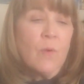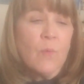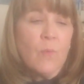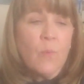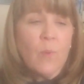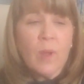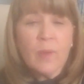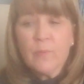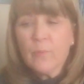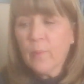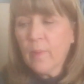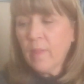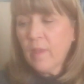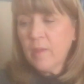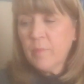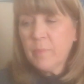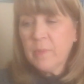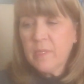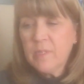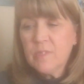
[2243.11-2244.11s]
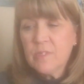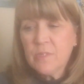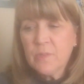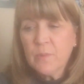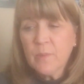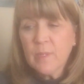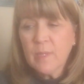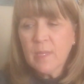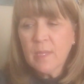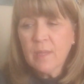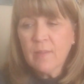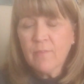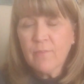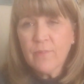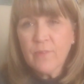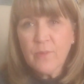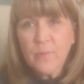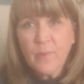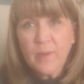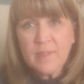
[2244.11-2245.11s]
What will I be doing
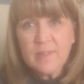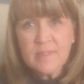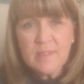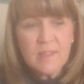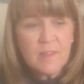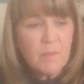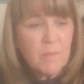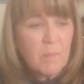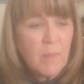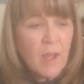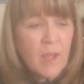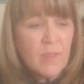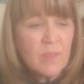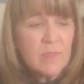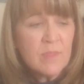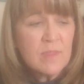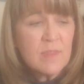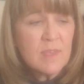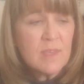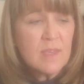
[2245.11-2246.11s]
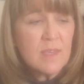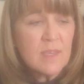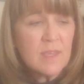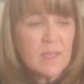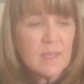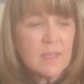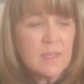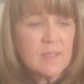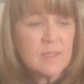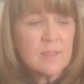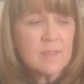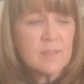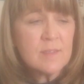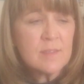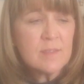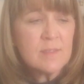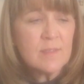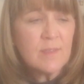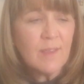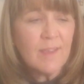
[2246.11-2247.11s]
for the rest of the month
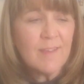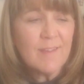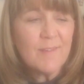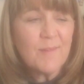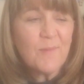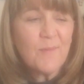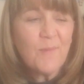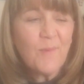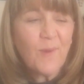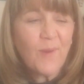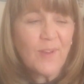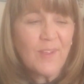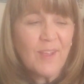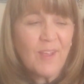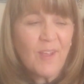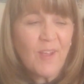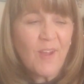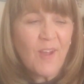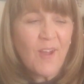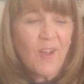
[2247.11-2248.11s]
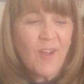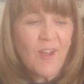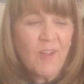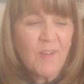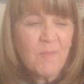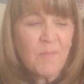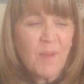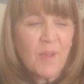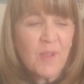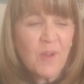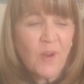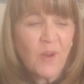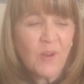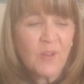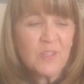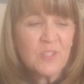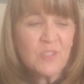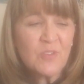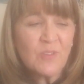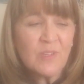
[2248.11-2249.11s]
is working on my
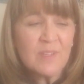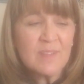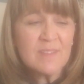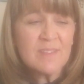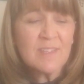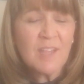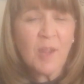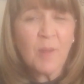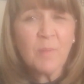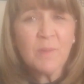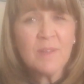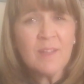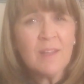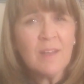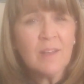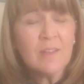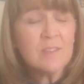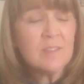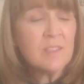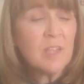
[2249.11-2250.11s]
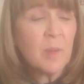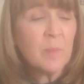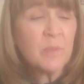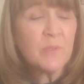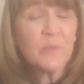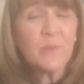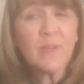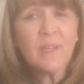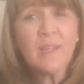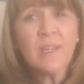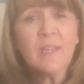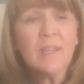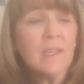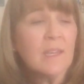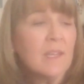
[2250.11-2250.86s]
heartstring samplery.